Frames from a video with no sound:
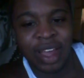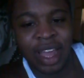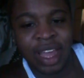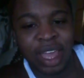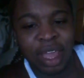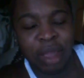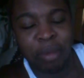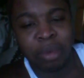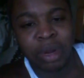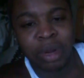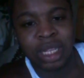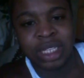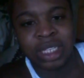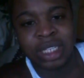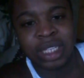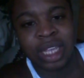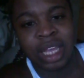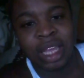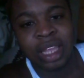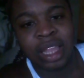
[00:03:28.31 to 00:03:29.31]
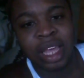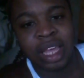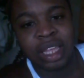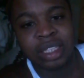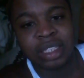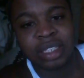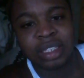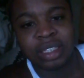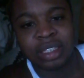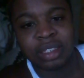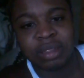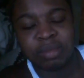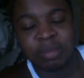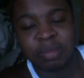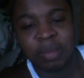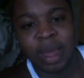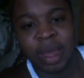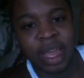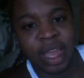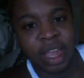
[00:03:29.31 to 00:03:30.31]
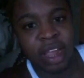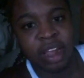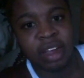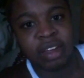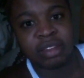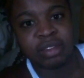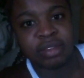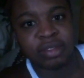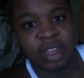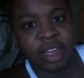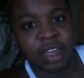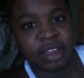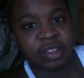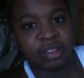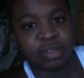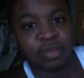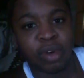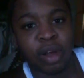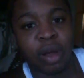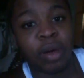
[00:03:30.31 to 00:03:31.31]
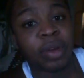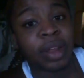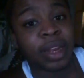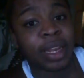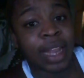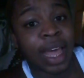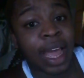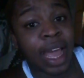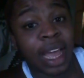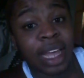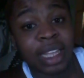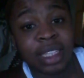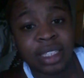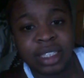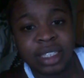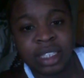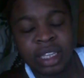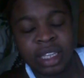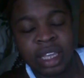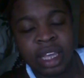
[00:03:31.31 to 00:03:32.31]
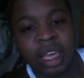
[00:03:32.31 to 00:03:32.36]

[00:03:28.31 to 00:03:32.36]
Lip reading: I can't really say that my hair has grown a lot.